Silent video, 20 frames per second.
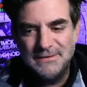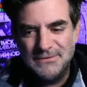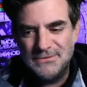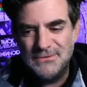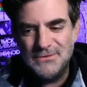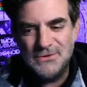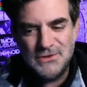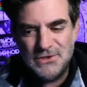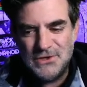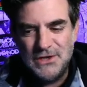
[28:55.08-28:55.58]

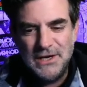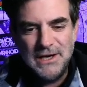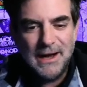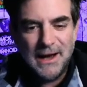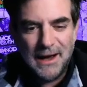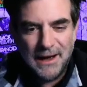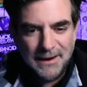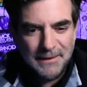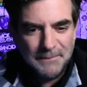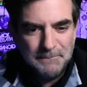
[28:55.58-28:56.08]
she
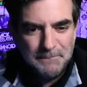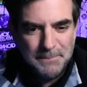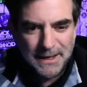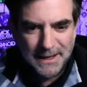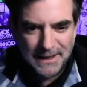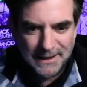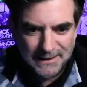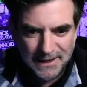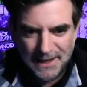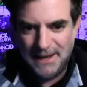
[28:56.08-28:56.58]
got a
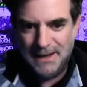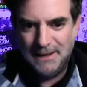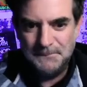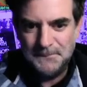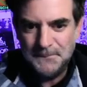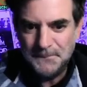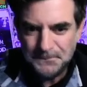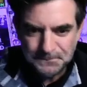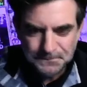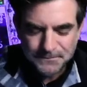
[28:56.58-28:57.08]
big
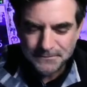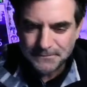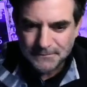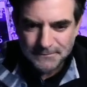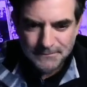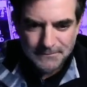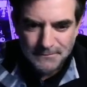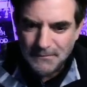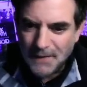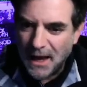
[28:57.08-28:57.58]
name
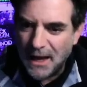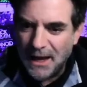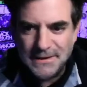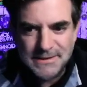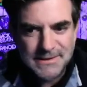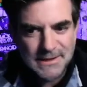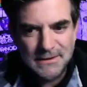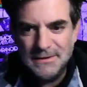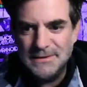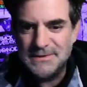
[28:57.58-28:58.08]
and
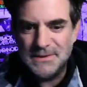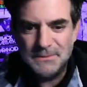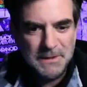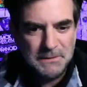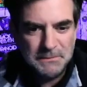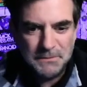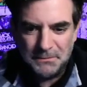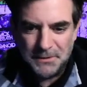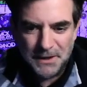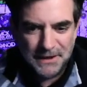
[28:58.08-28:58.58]
tons of
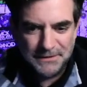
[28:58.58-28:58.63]
people bought